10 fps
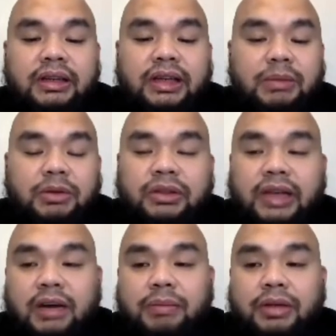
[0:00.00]

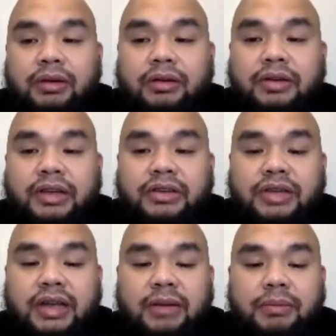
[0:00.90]
chemotherapy, or
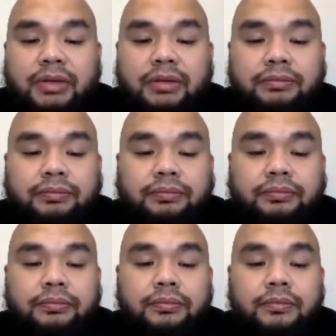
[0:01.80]
radiotherapy.
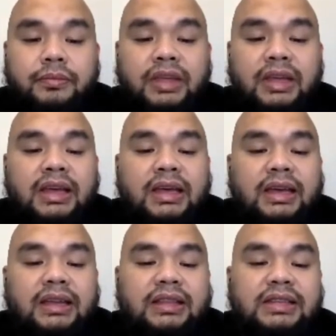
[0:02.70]

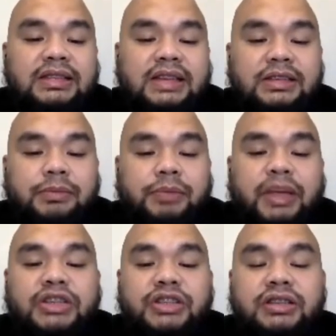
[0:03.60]
In these sets of
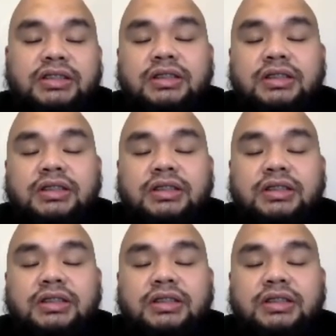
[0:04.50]
patients,